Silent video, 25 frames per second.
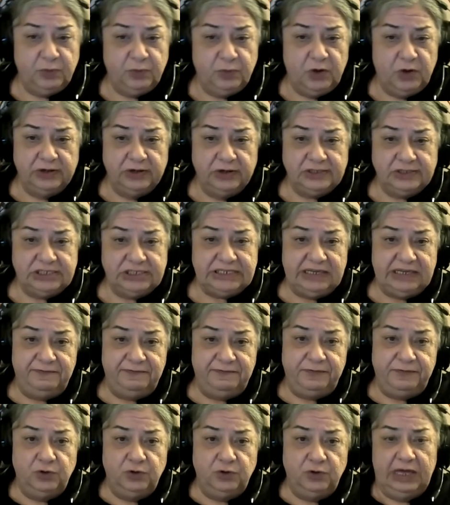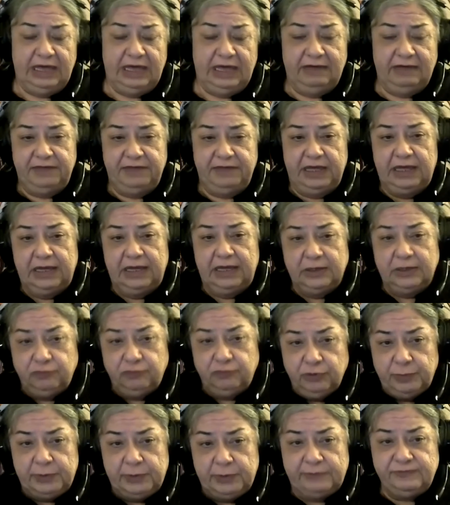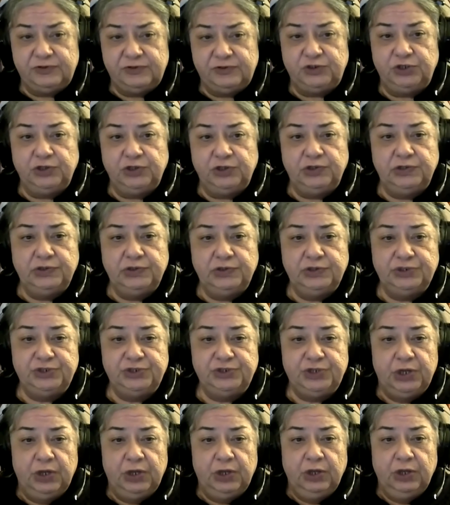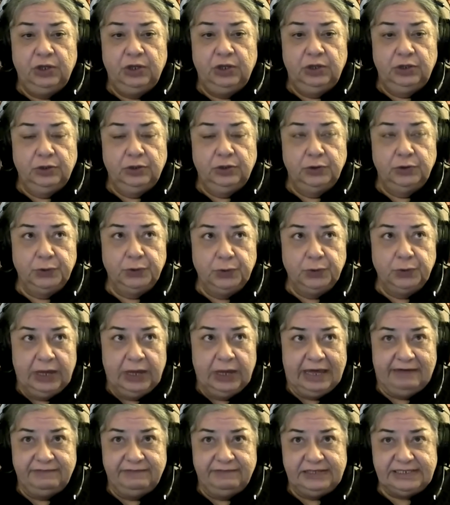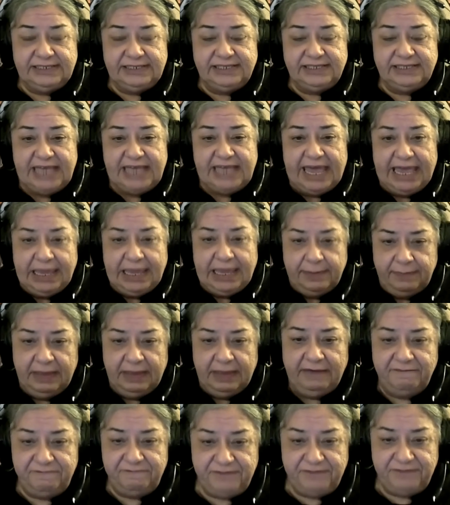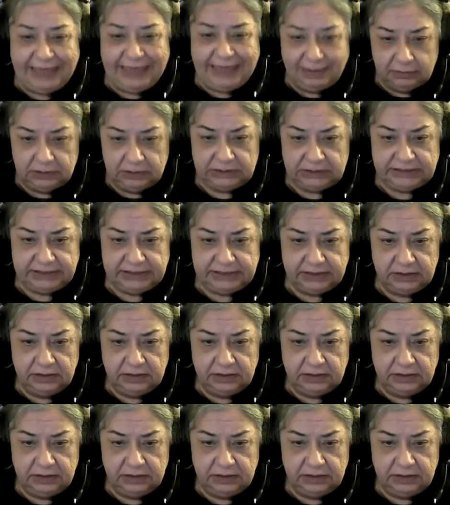works if you have a group of students who have the same field.